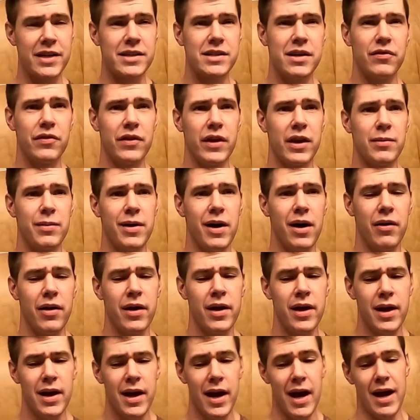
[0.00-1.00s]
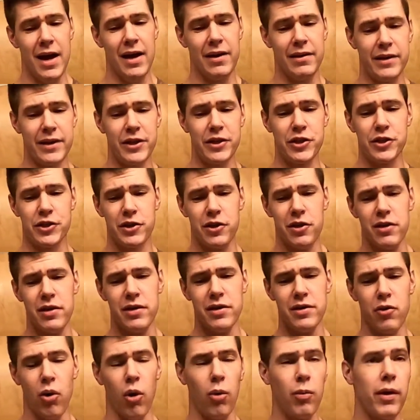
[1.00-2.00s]
kind of tough to get them out. And this
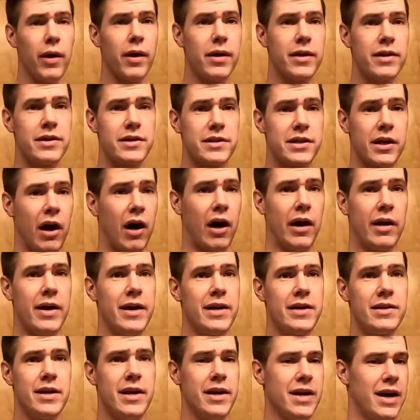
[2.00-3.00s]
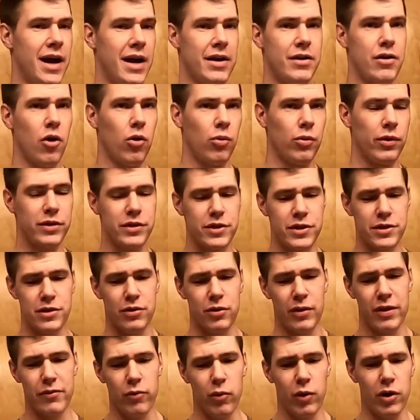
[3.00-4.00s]
shirt normally is gone. It, it, I normally just
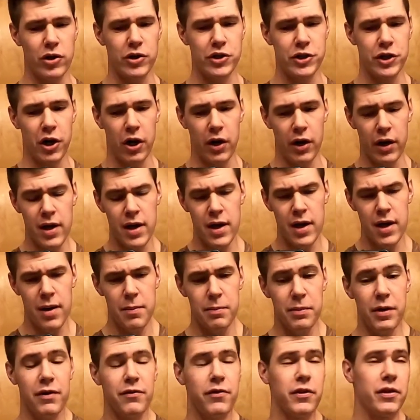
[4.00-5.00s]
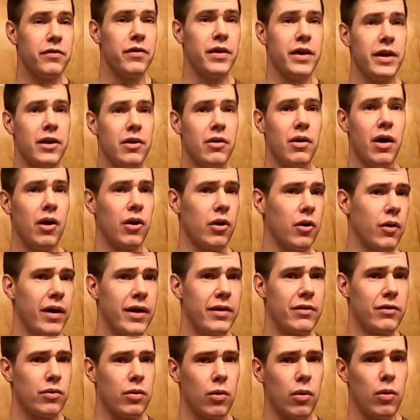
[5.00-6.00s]
don't even wear a shirt, but for the video, I'll go
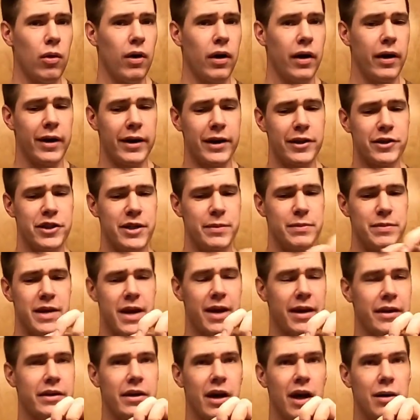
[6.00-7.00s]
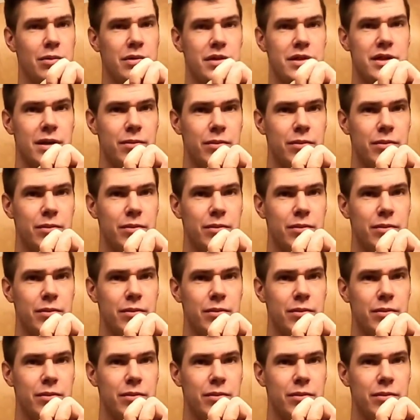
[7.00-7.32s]
ahead and throw on like a cheap tank top or